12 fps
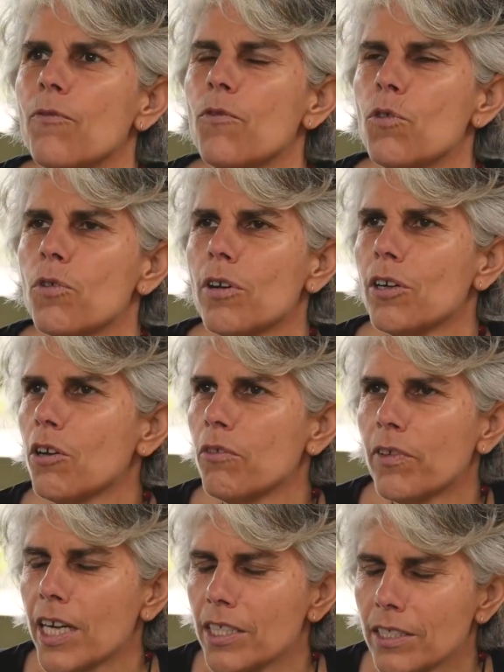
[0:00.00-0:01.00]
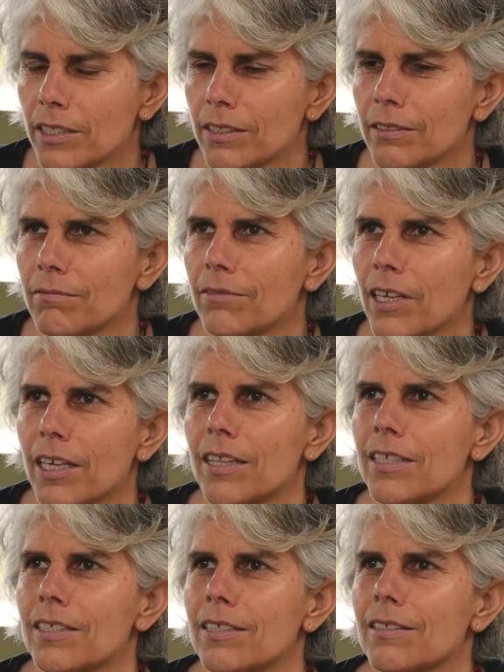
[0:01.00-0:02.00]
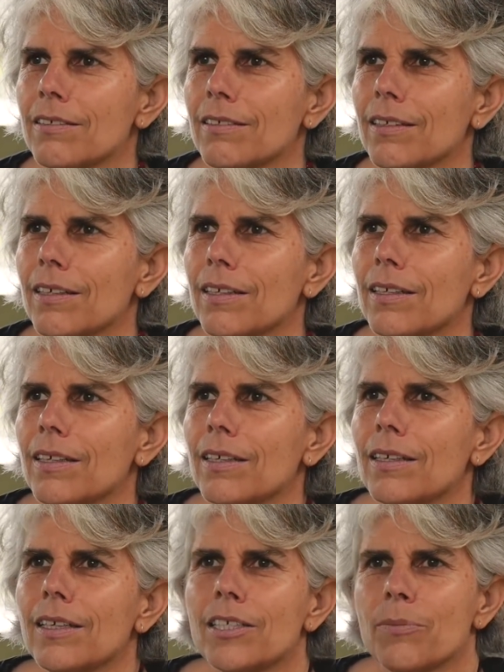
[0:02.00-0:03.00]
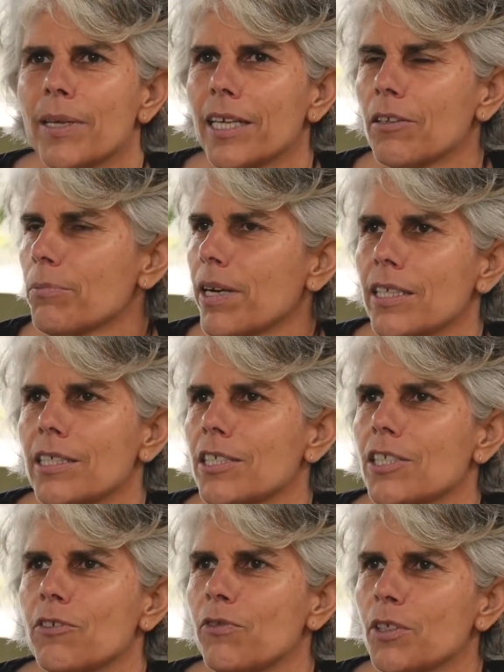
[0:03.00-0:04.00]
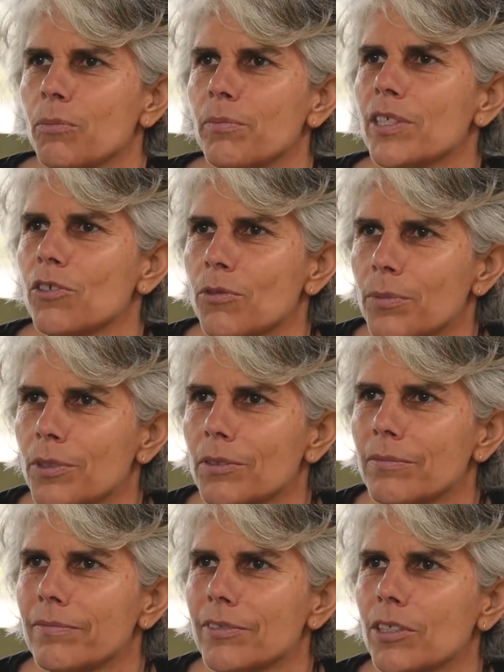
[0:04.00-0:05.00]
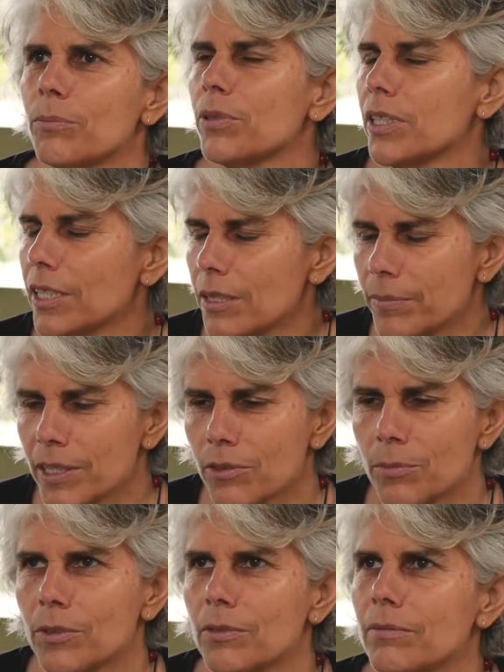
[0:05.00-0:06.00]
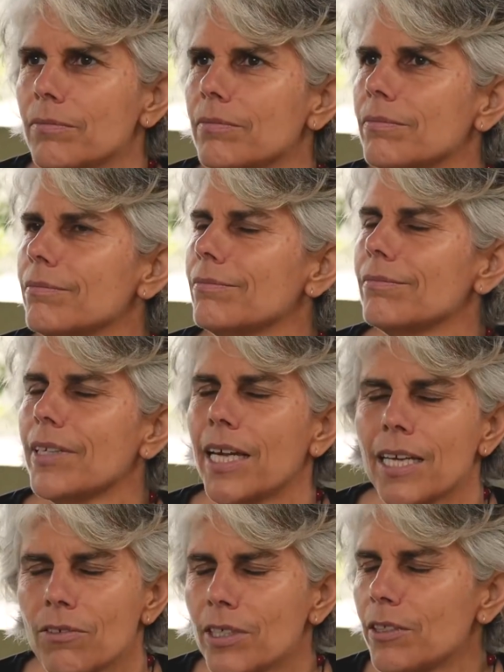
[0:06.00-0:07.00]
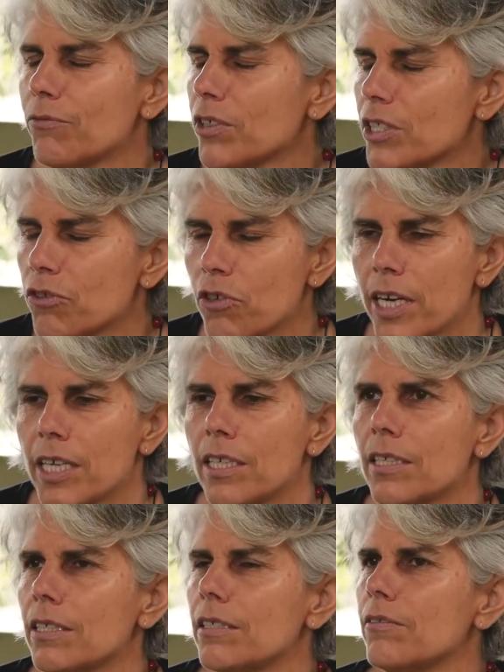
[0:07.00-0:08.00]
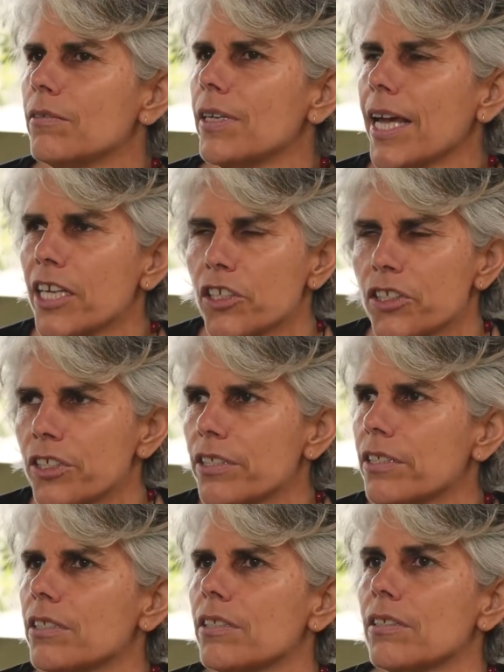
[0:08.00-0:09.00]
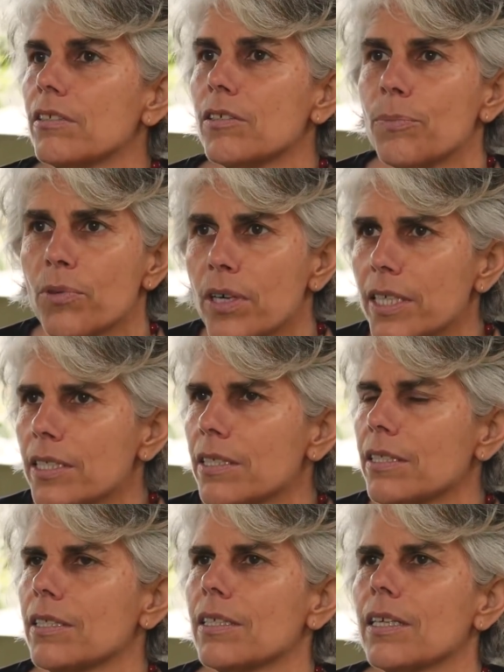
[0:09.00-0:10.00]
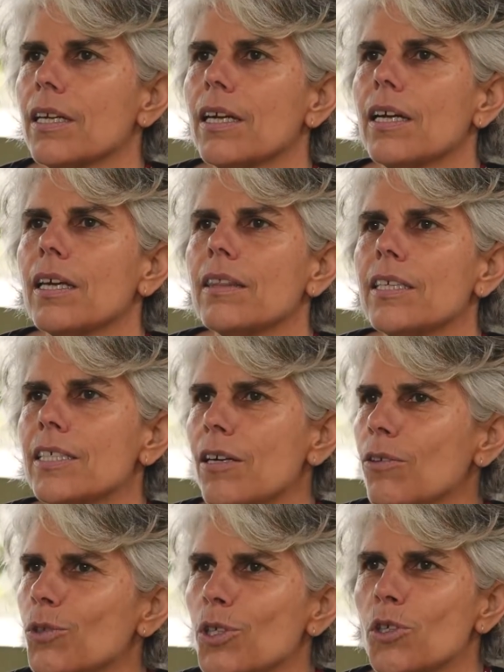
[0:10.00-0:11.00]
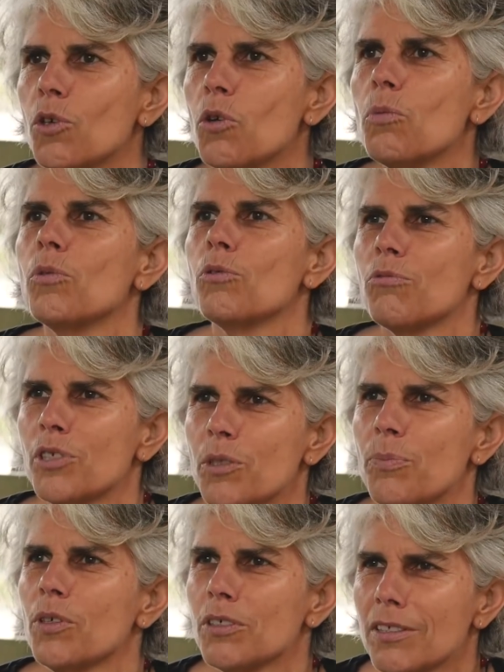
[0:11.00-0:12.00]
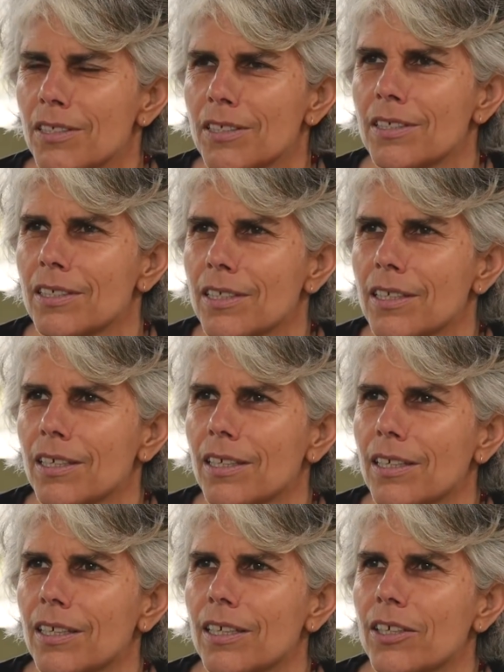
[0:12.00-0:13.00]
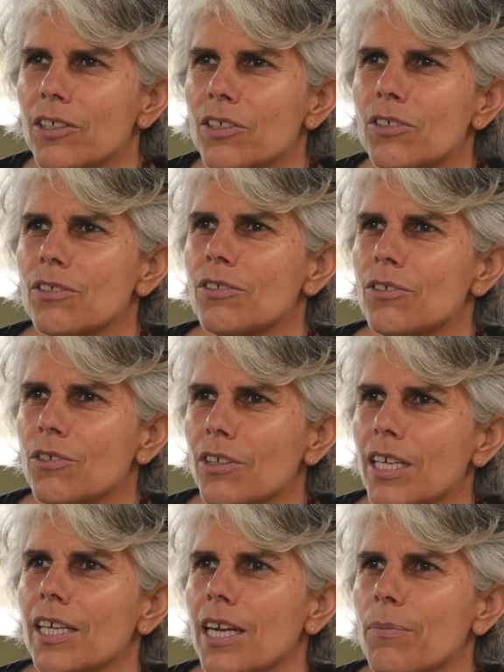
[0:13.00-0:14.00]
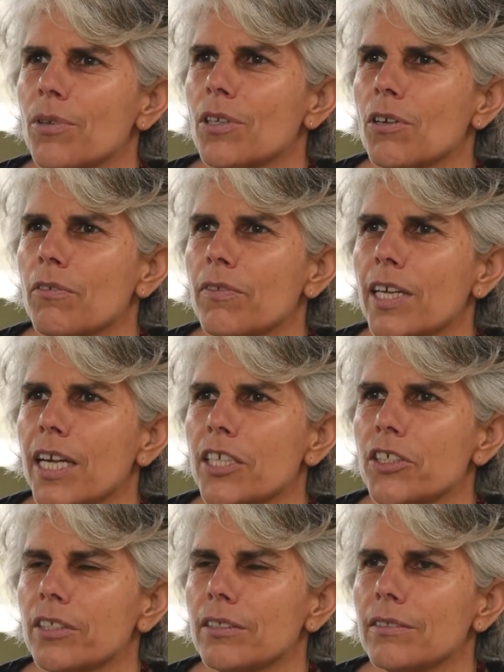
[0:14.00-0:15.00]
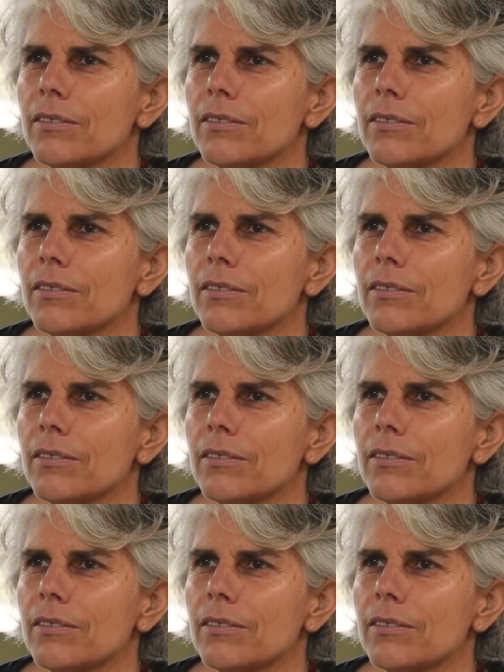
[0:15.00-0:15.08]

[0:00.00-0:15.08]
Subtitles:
for a notification like this to make health practitioners feel miserable, completely miserable. Angry, frustrated, anxious, depressed. These are all a normal response to getting an AHPRA notification.